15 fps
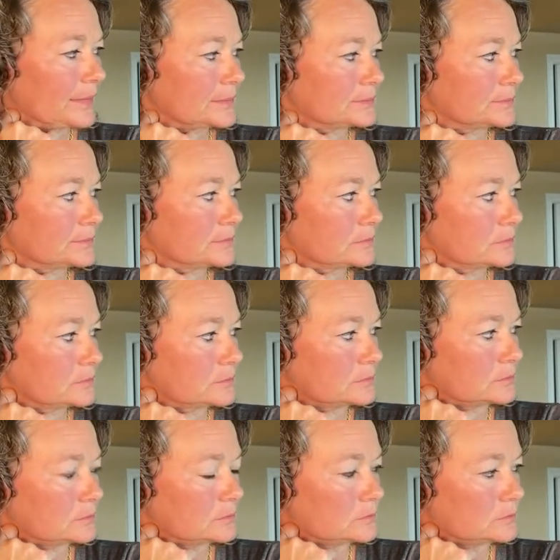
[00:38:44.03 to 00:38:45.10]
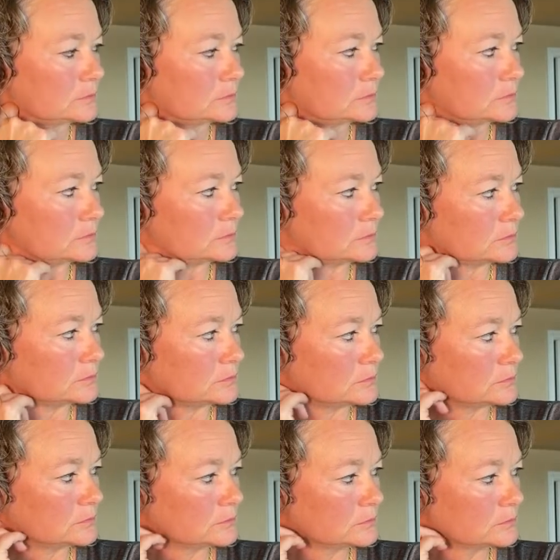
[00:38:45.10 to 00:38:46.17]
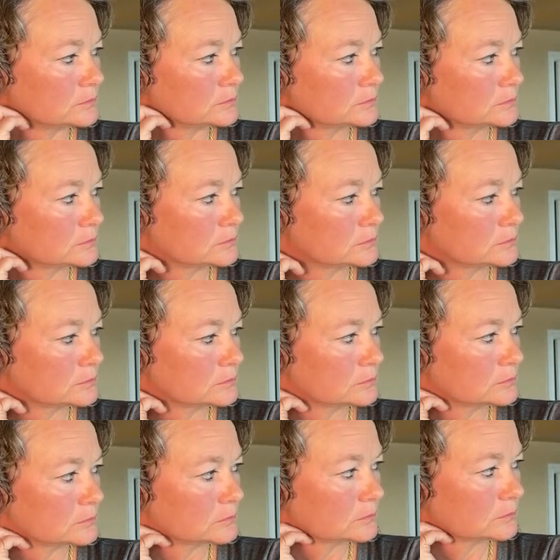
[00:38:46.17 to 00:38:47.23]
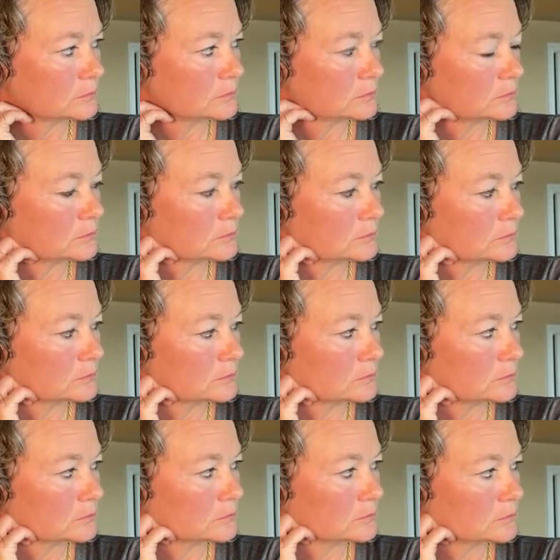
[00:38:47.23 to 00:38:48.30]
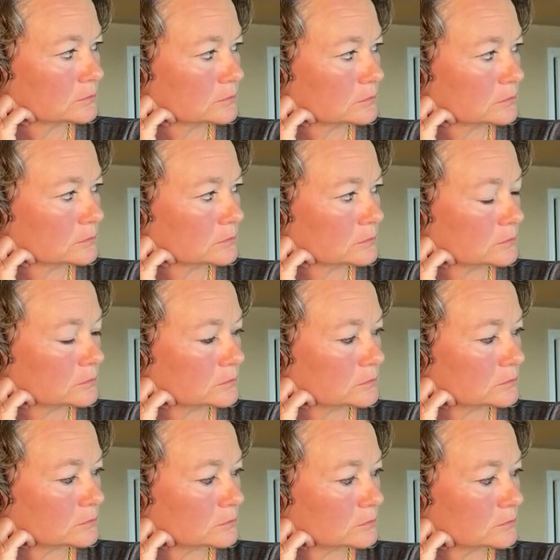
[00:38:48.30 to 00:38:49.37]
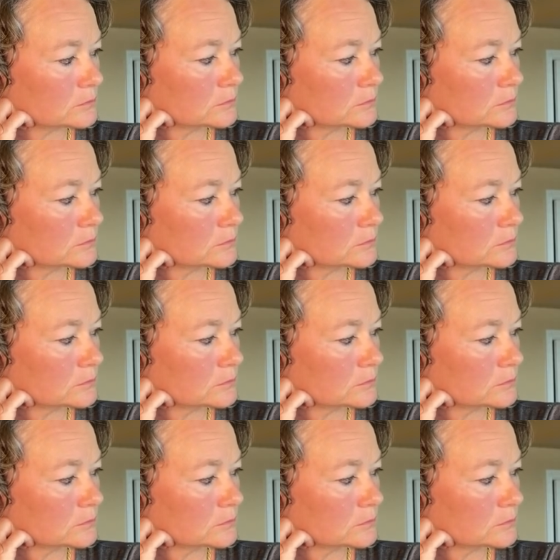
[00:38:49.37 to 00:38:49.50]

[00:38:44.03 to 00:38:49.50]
No words are spoken by the person on screen.